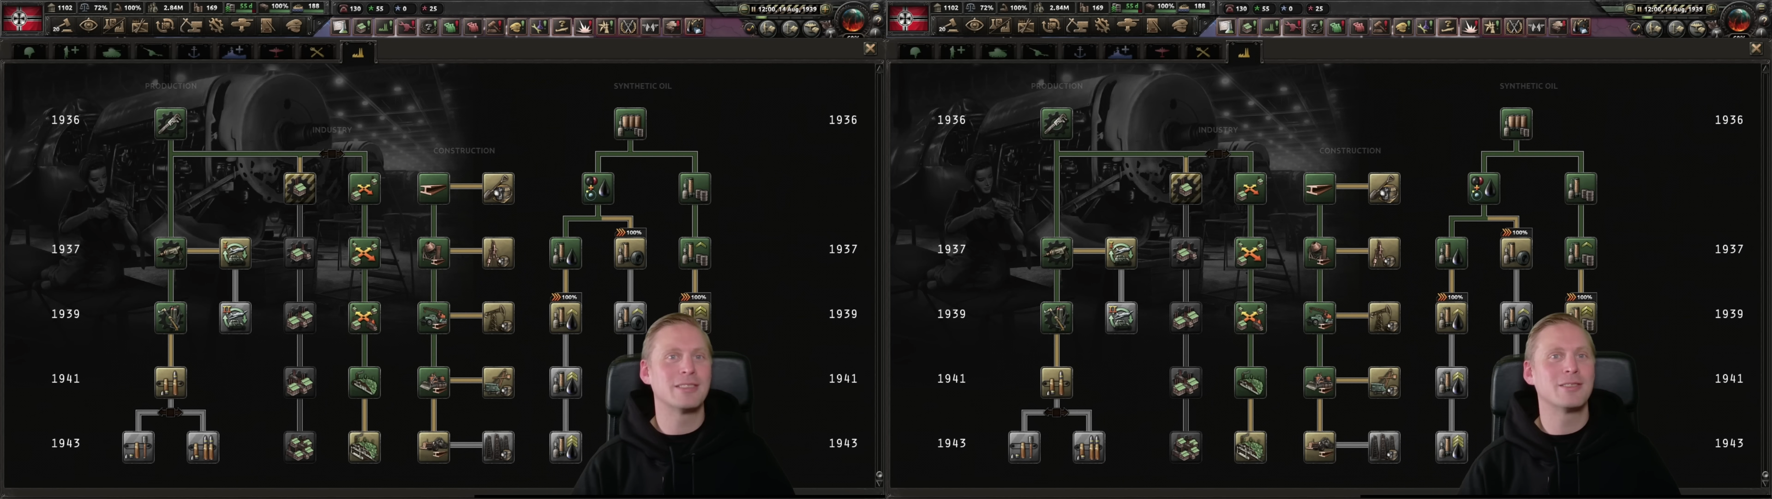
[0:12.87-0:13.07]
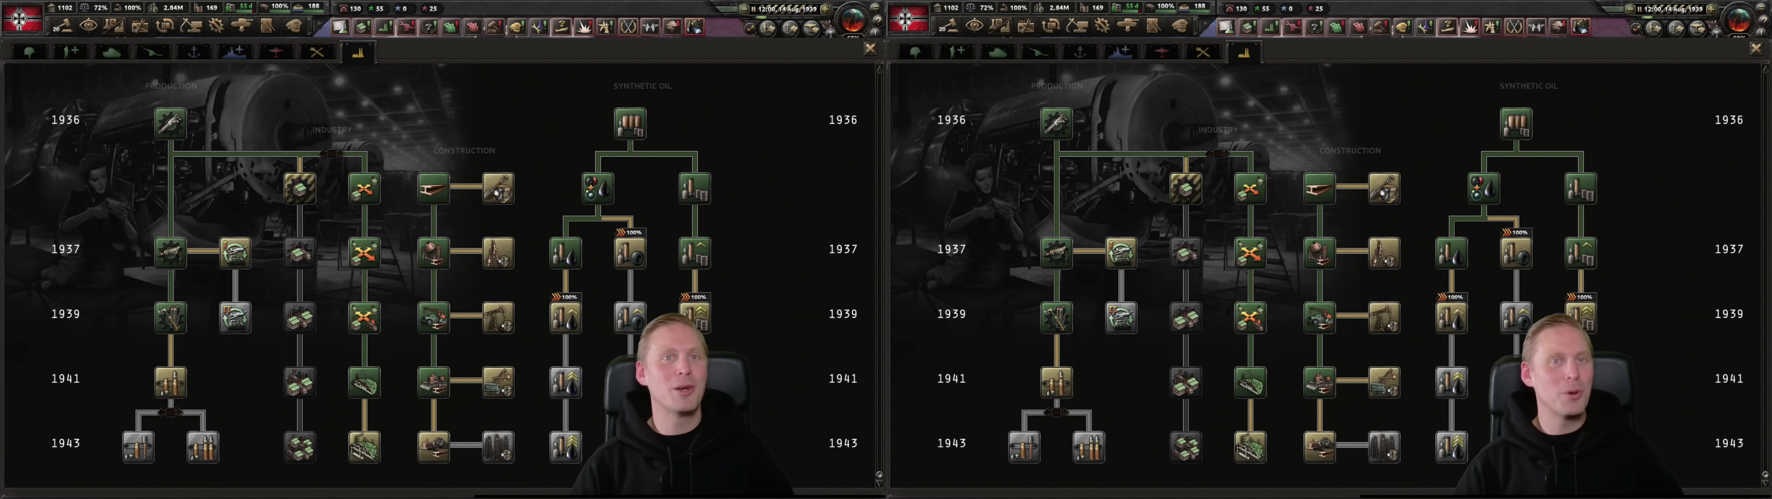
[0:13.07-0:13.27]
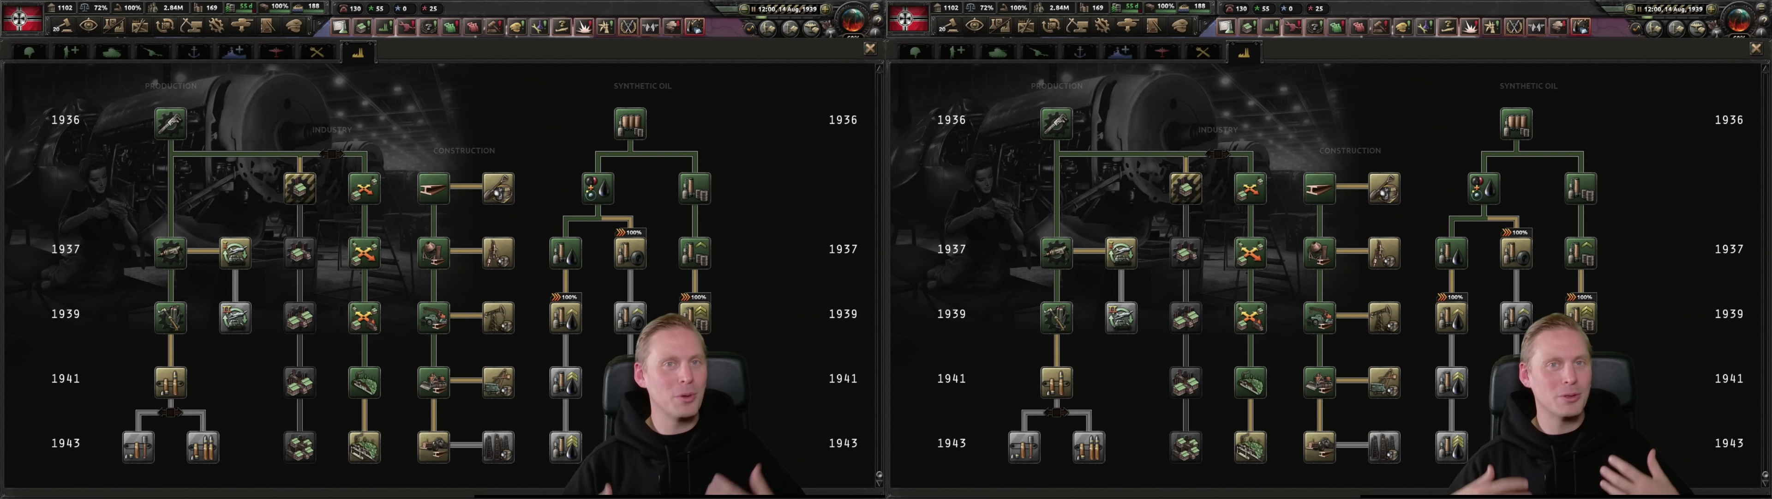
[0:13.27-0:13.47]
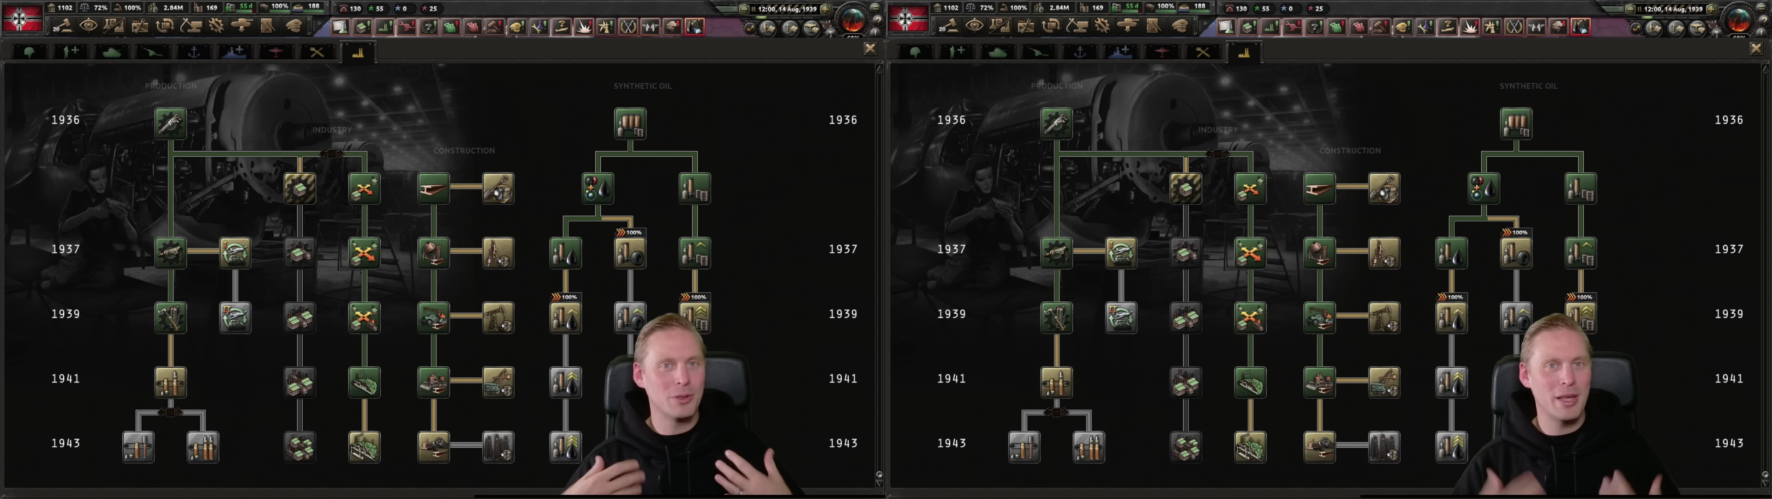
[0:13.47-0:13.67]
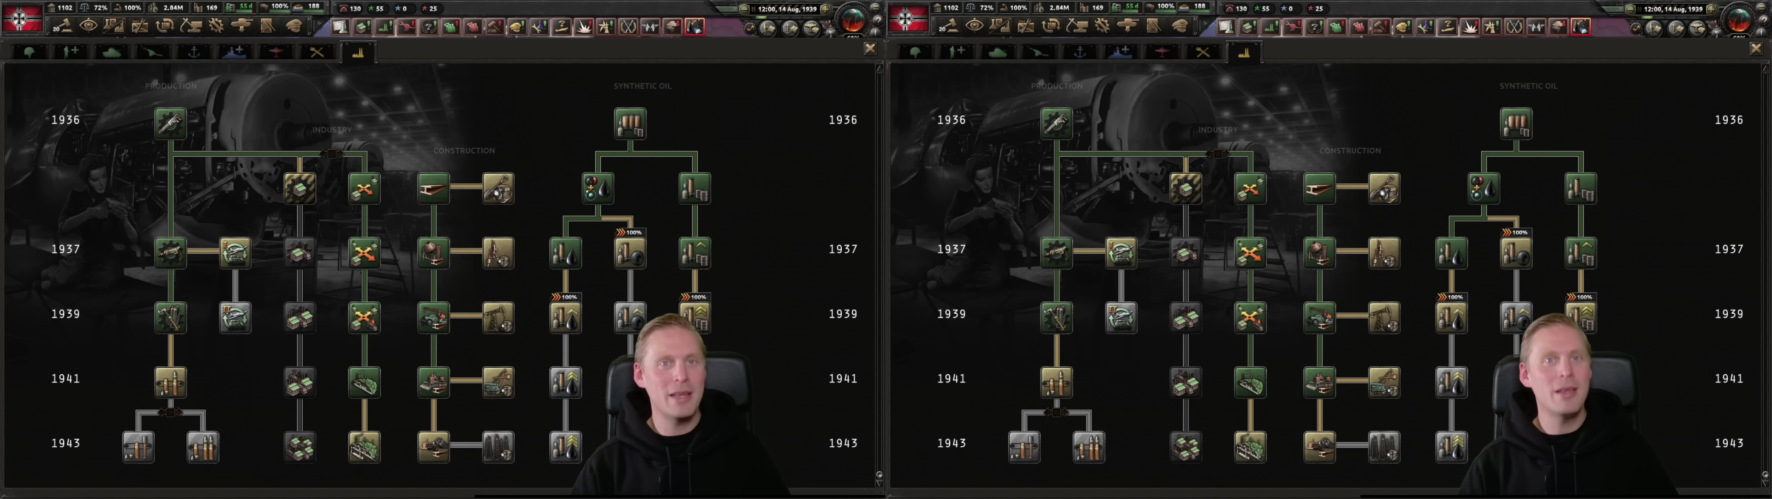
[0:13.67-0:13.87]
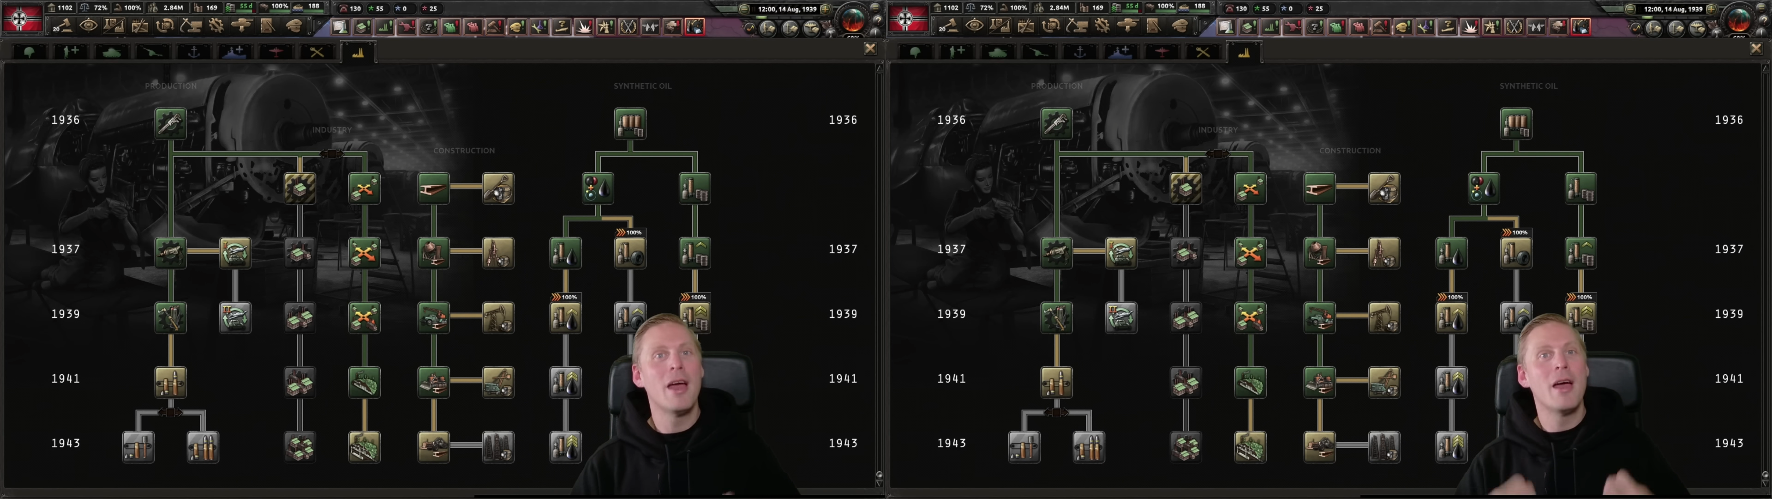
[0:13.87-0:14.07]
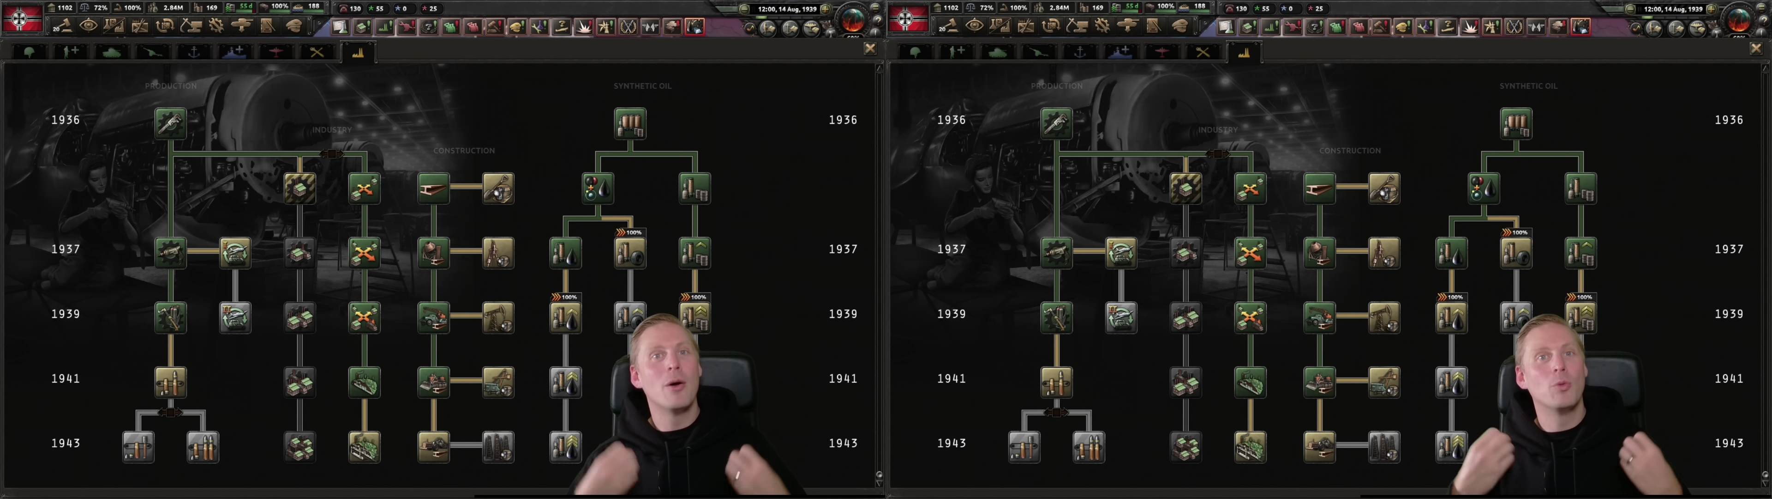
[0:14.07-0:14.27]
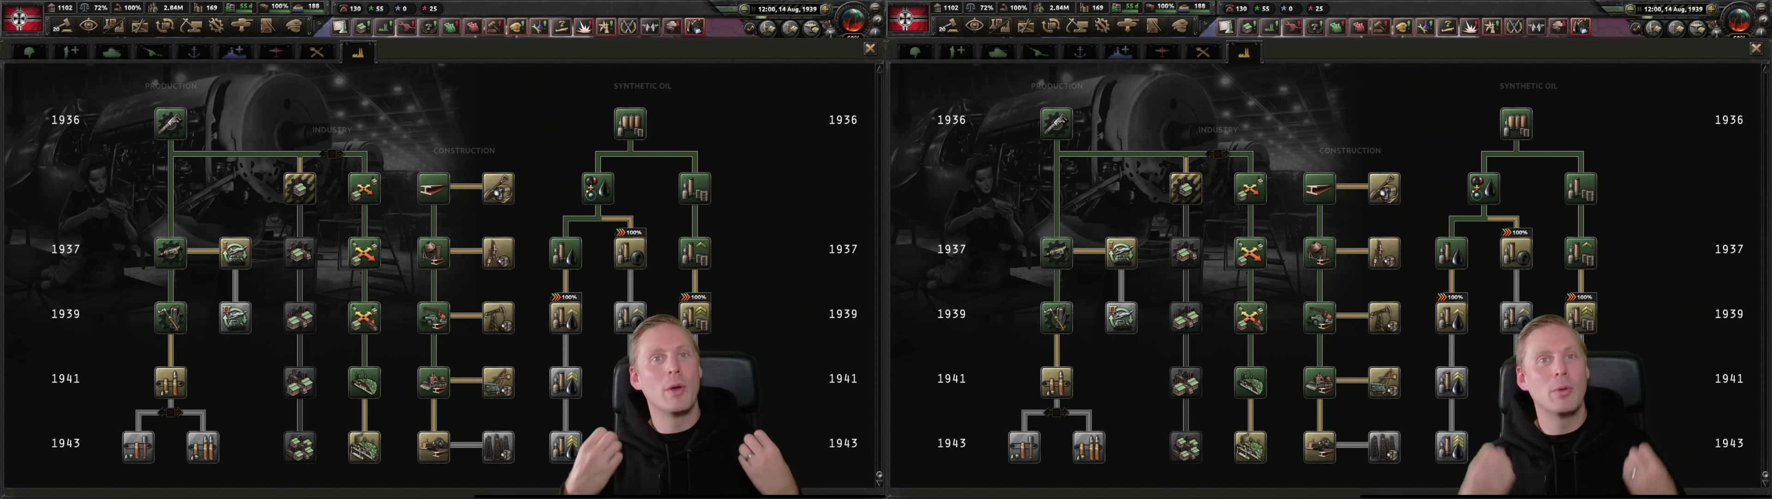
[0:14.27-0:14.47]
So today
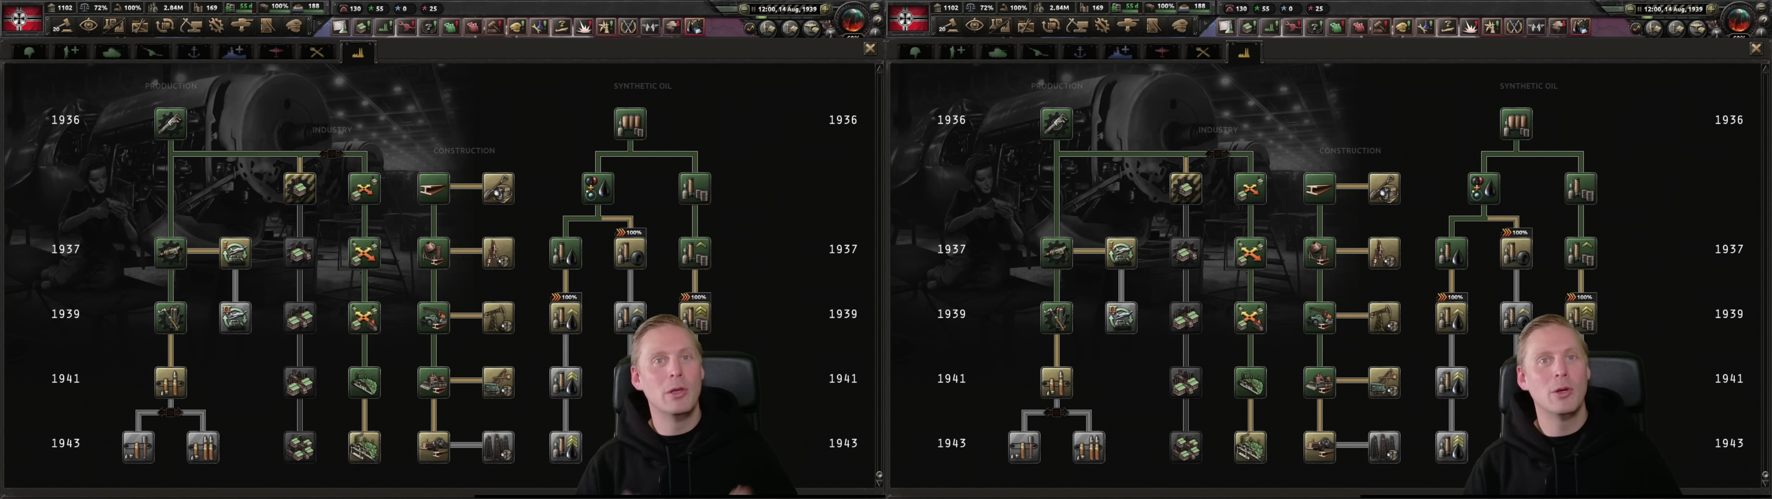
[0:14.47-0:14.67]
we will